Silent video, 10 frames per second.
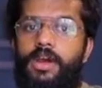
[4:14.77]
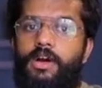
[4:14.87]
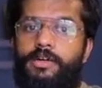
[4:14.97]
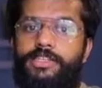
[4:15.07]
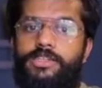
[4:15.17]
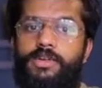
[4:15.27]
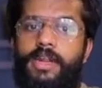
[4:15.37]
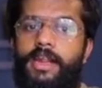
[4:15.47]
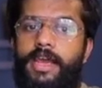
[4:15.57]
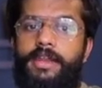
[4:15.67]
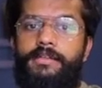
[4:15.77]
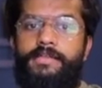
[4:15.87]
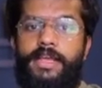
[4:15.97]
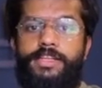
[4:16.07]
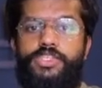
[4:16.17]
horizontal line,
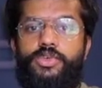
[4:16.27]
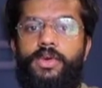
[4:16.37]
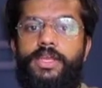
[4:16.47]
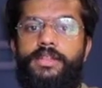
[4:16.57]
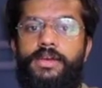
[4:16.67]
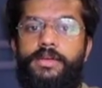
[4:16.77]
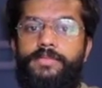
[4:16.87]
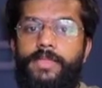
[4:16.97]
that is showing the